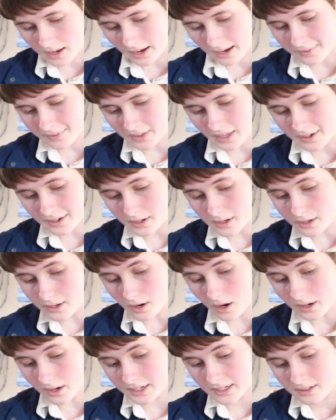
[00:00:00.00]
and then
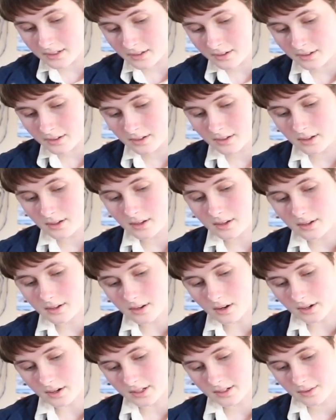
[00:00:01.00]

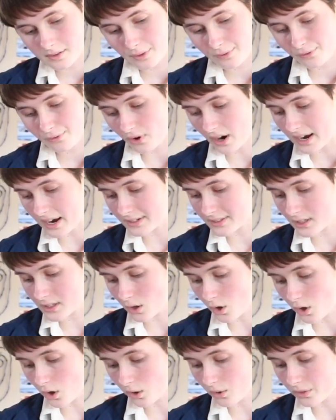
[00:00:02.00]
9th fret
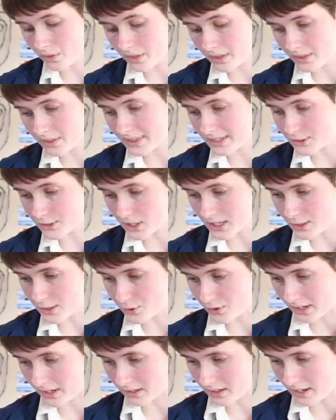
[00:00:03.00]
on the G
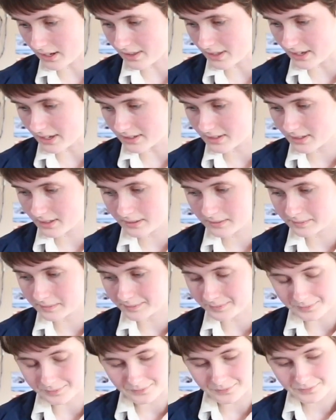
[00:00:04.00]
string like this,
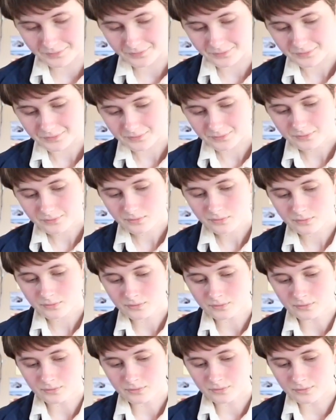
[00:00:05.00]

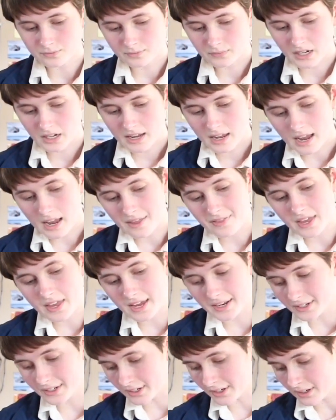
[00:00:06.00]
and
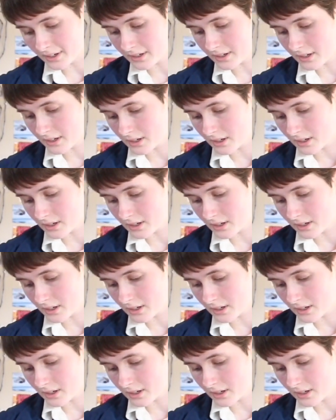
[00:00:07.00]
then